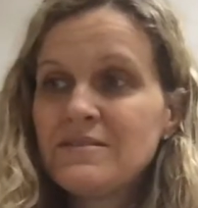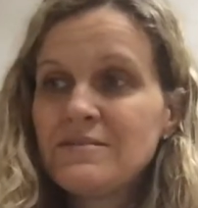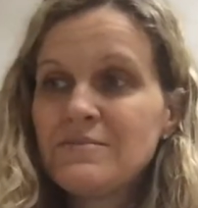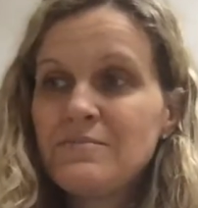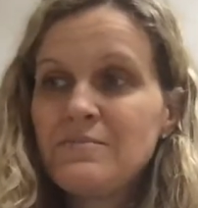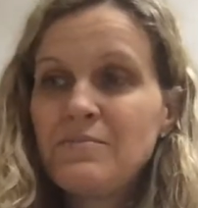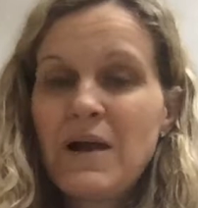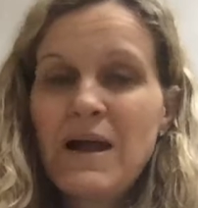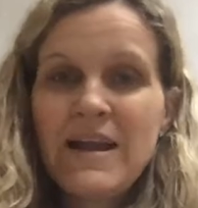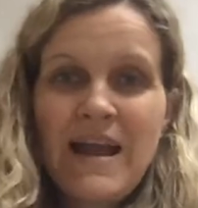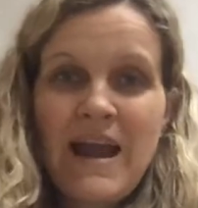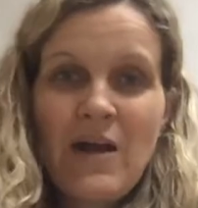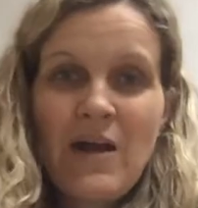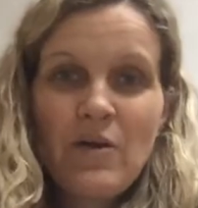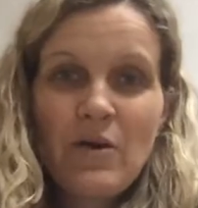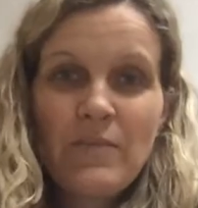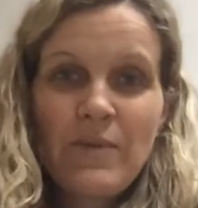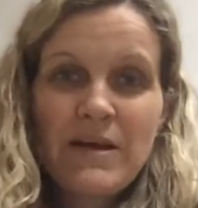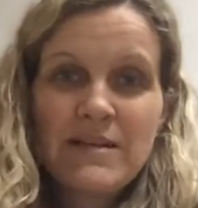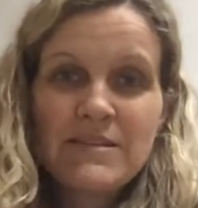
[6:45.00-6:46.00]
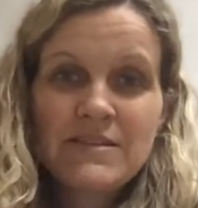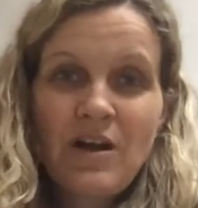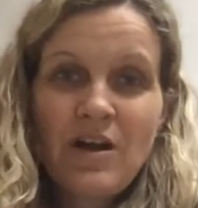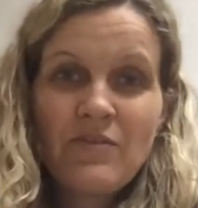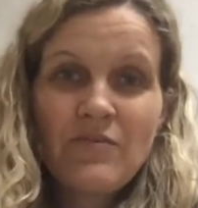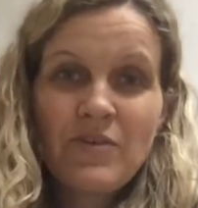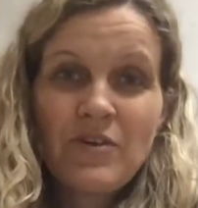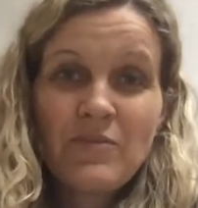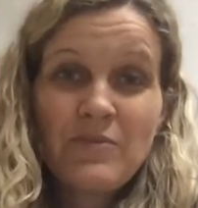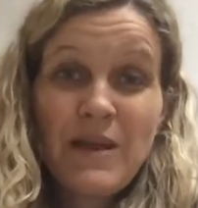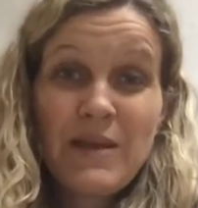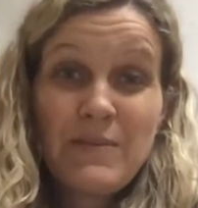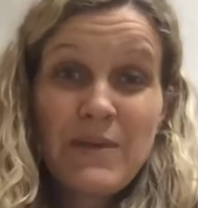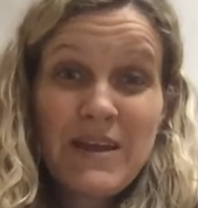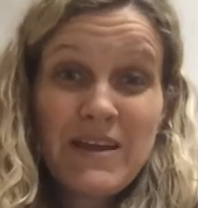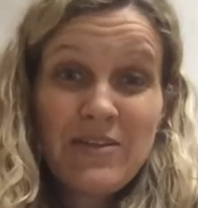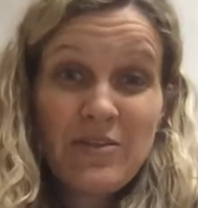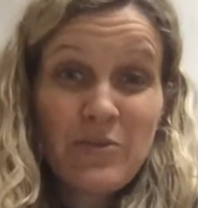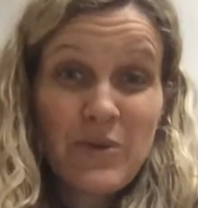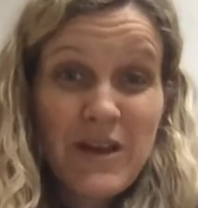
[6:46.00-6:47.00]
buy it now or best offer, maybe
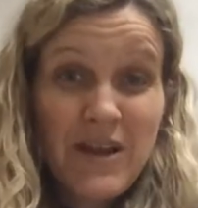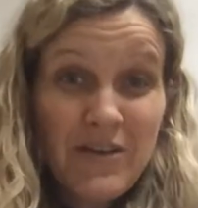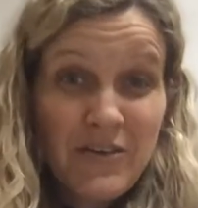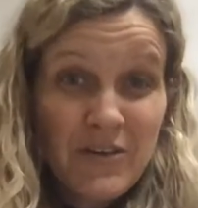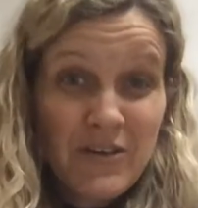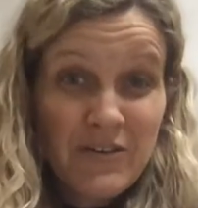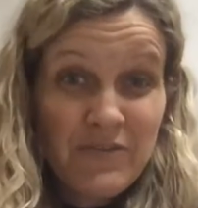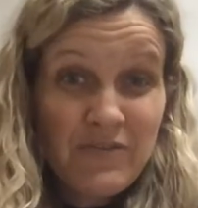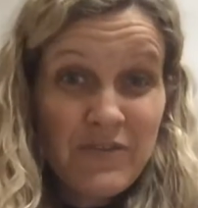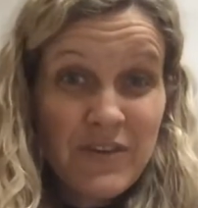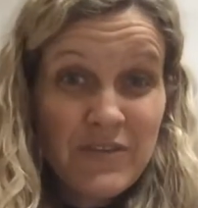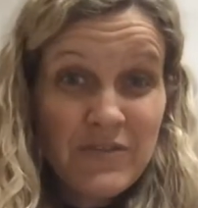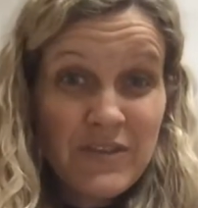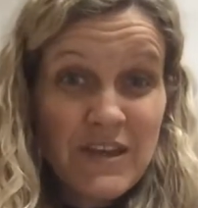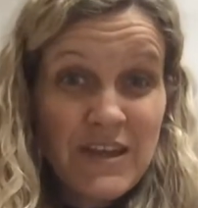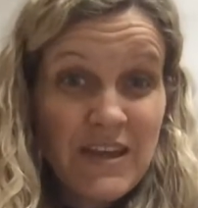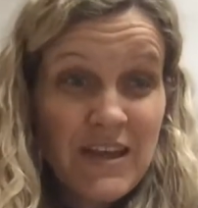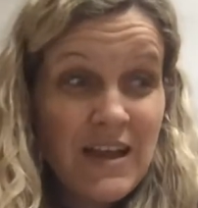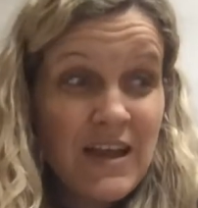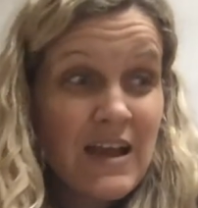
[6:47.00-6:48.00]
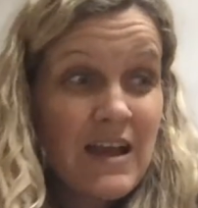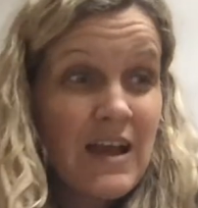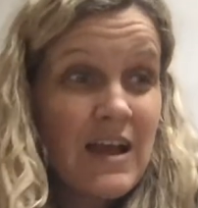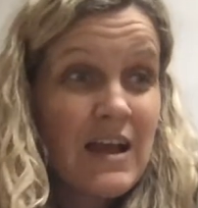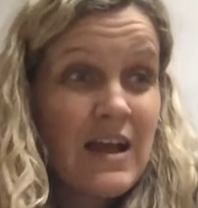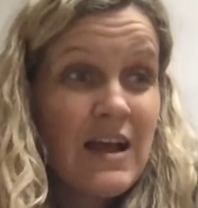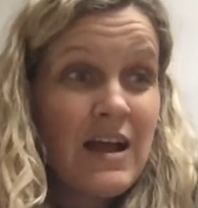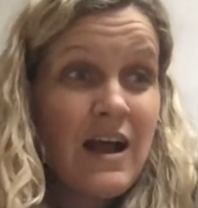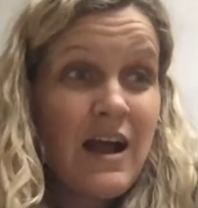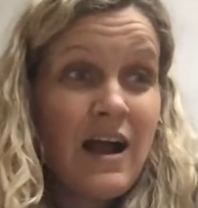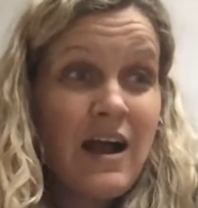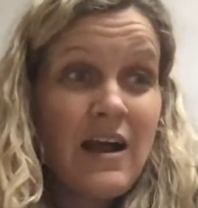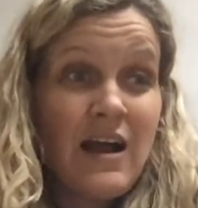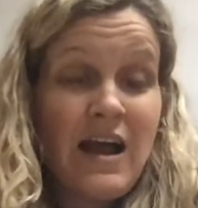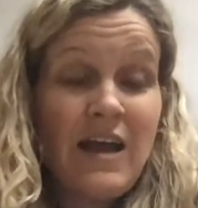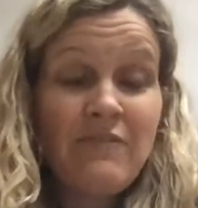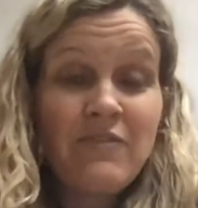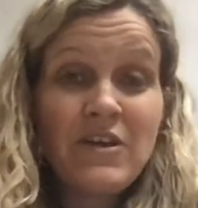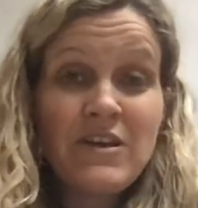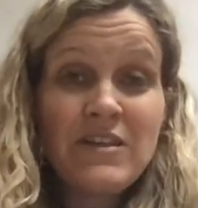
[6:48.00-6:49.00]
at 350
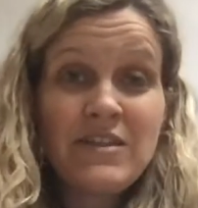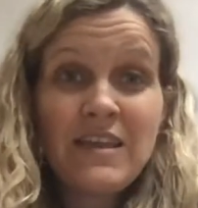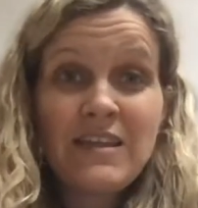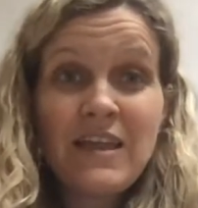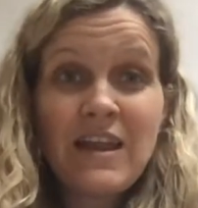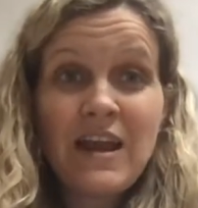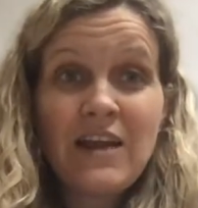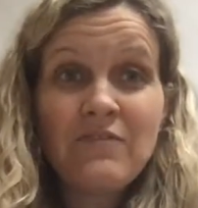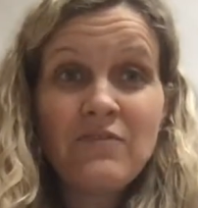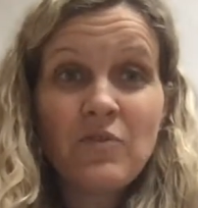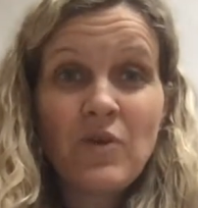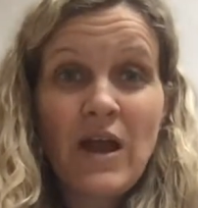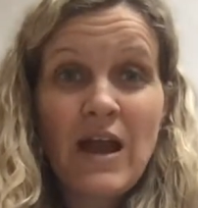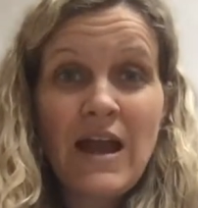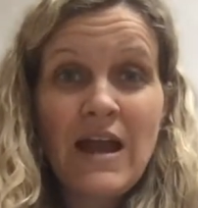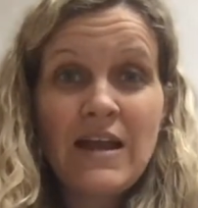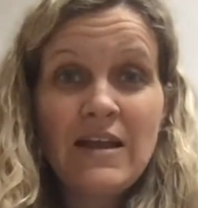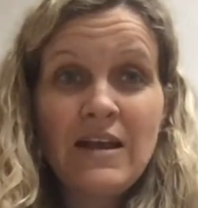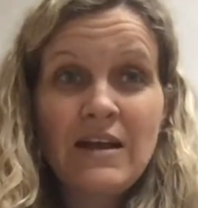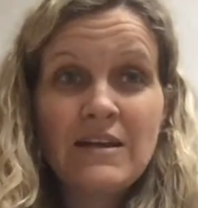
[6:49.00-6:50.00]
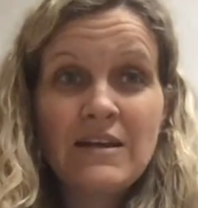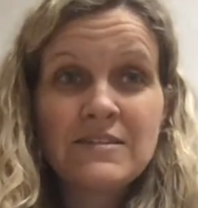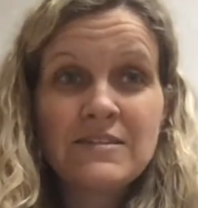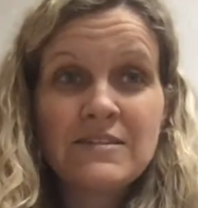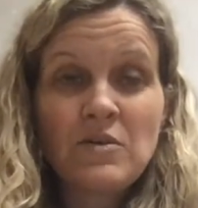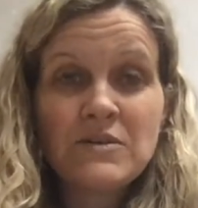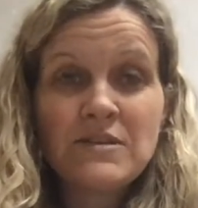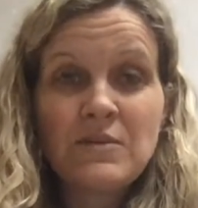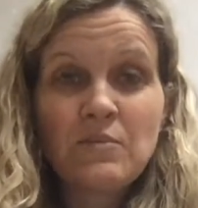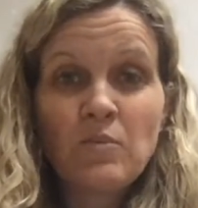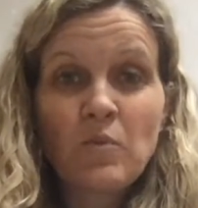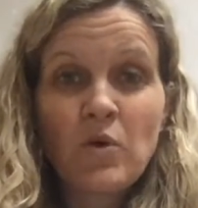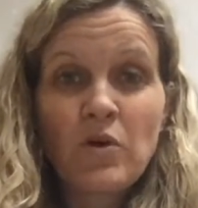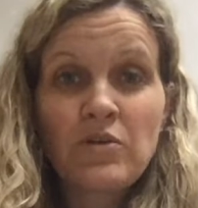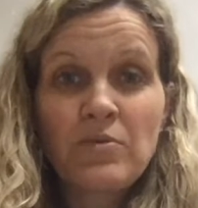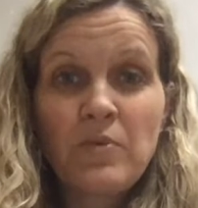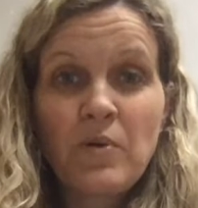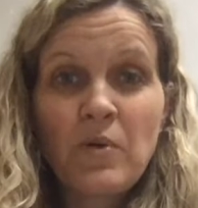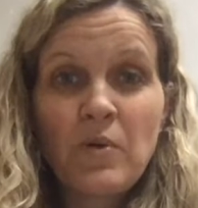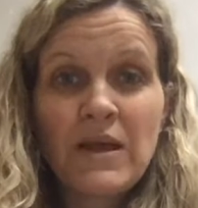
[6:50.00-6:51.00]
Everything that I've read, I saw some
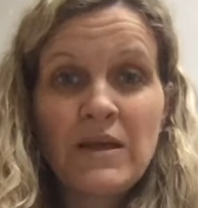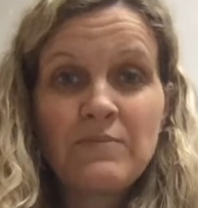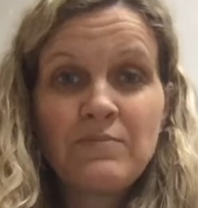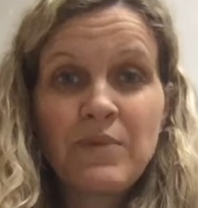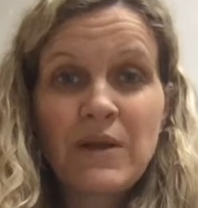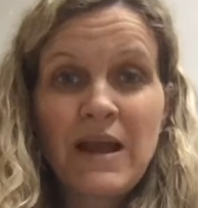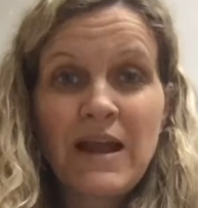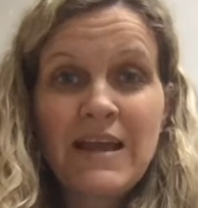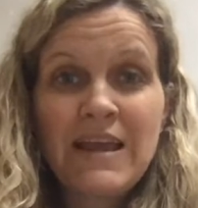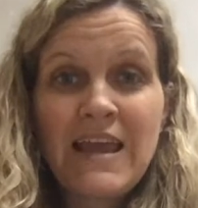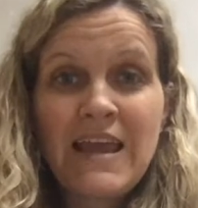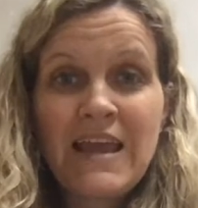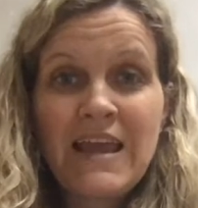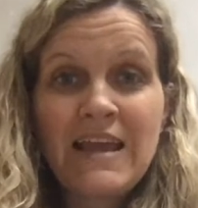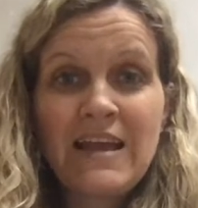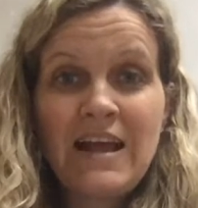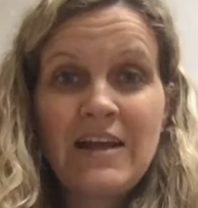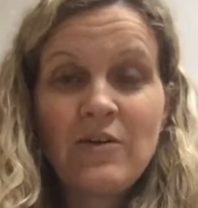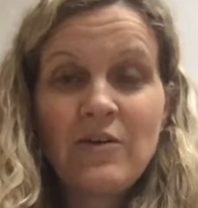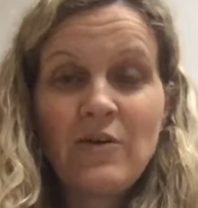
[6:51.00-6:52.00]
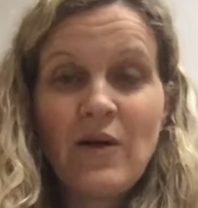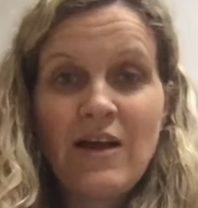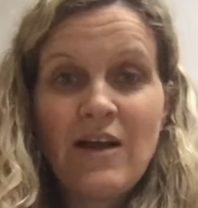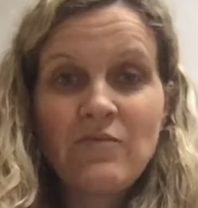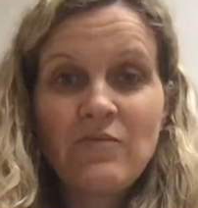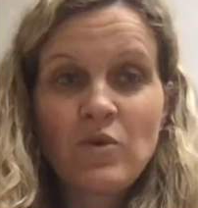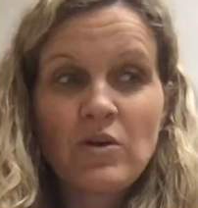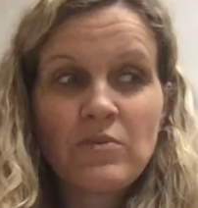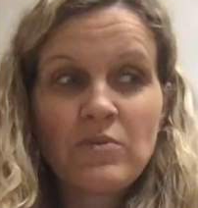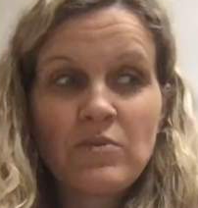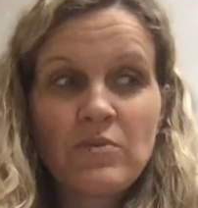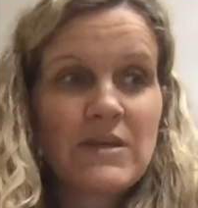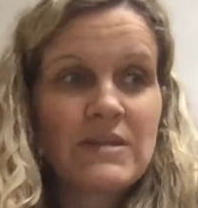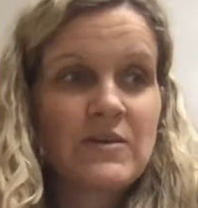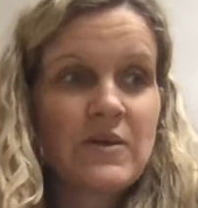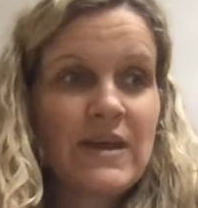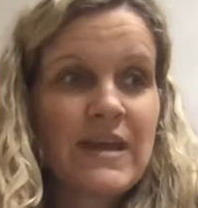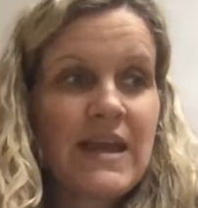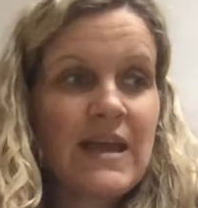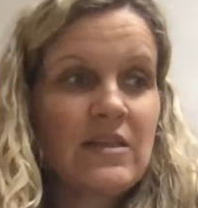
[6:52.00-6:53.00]
WorthPoint, but I can't, I don't have WorthPoint,
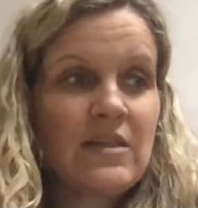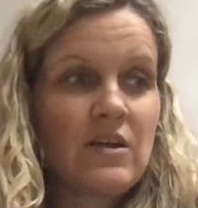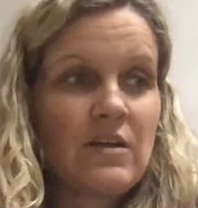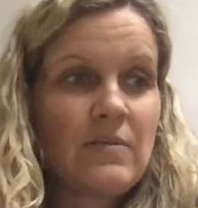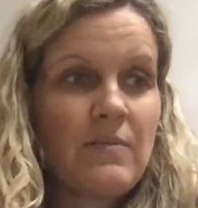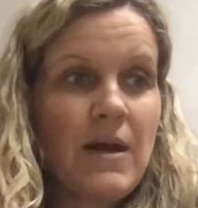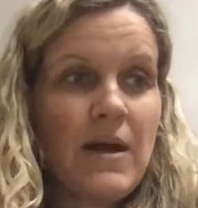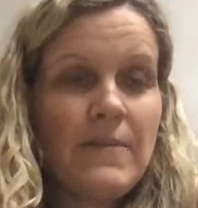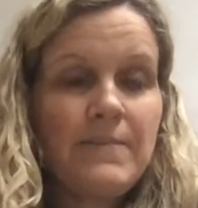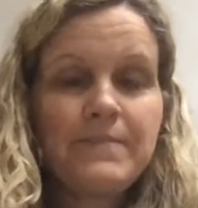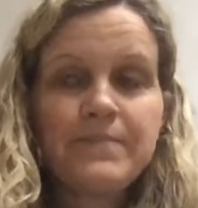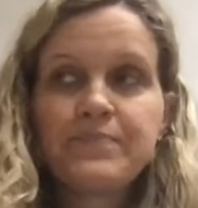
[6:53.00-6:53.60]
so I can't look them up.